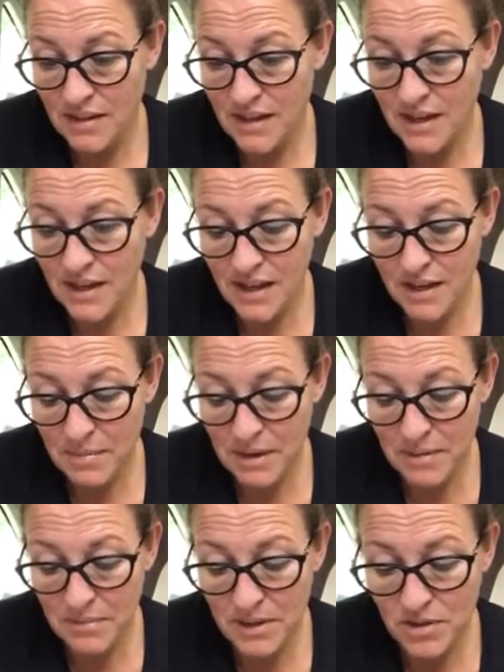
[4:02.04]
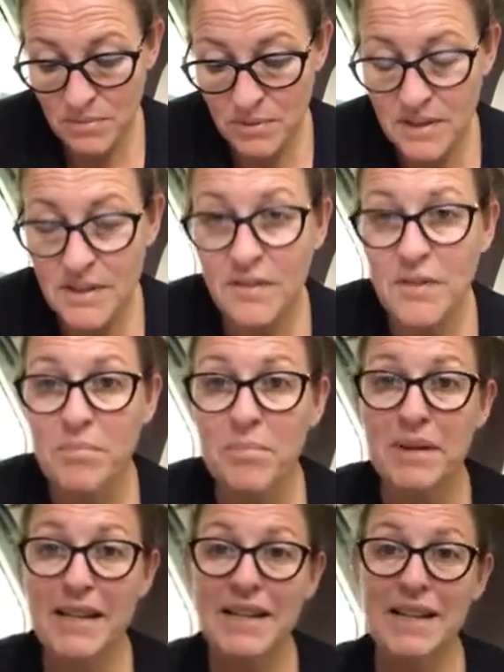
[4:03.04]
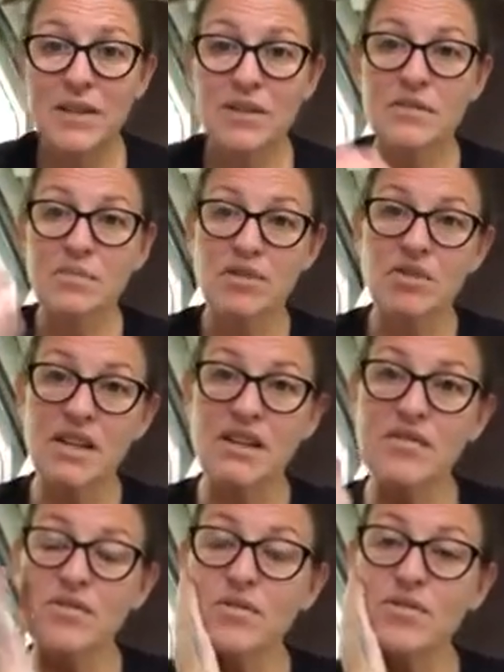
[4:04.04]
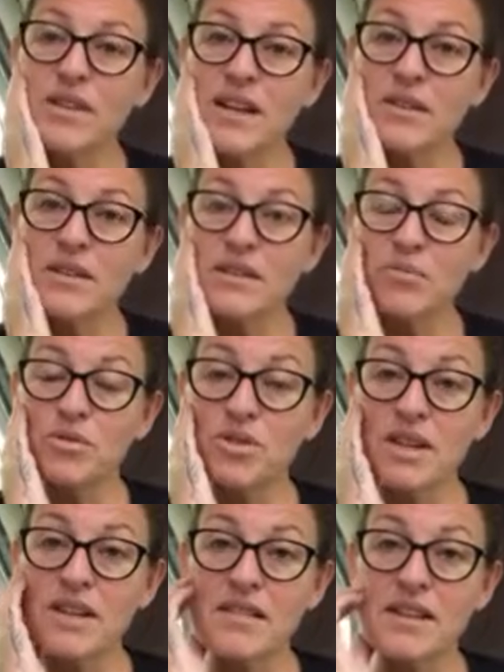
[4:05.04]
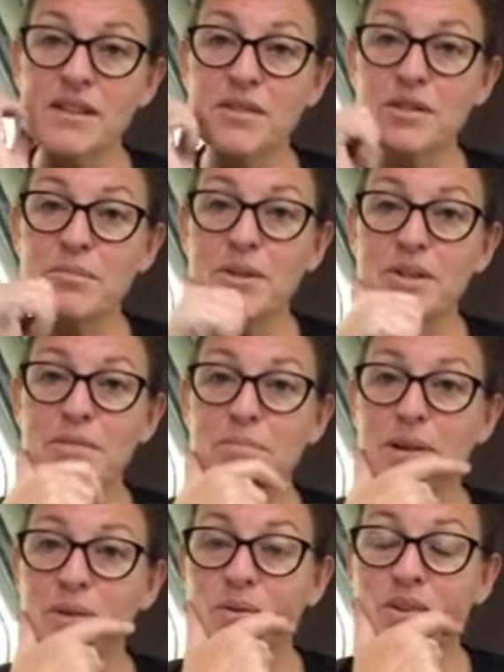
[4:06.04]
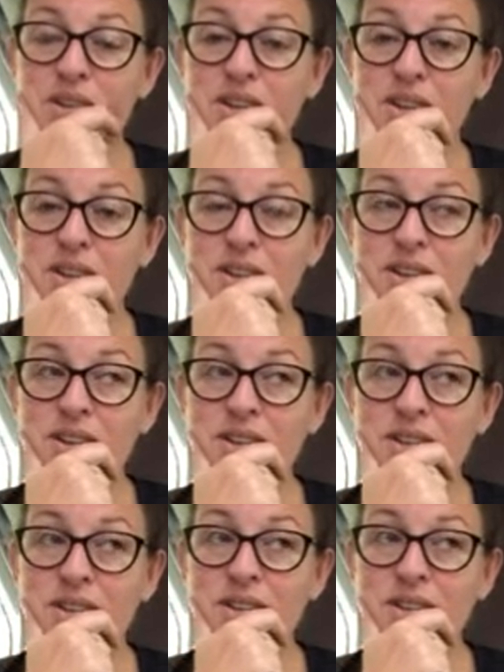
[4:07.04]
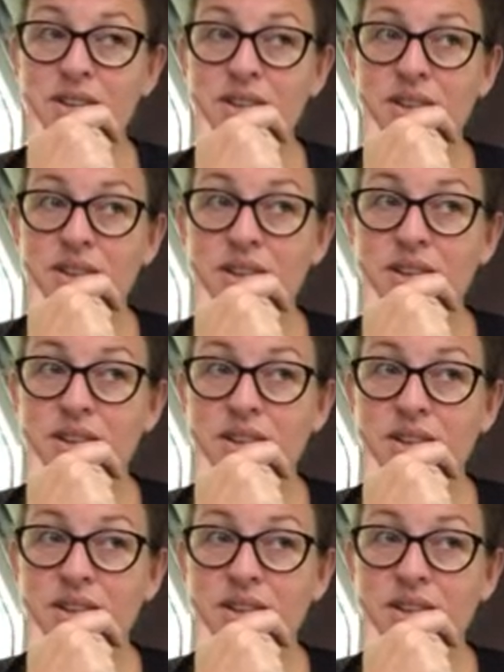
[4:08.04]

thinking about measurements, I've completely lost my train of thought now because I'm trying to think too much about what the good girls had said.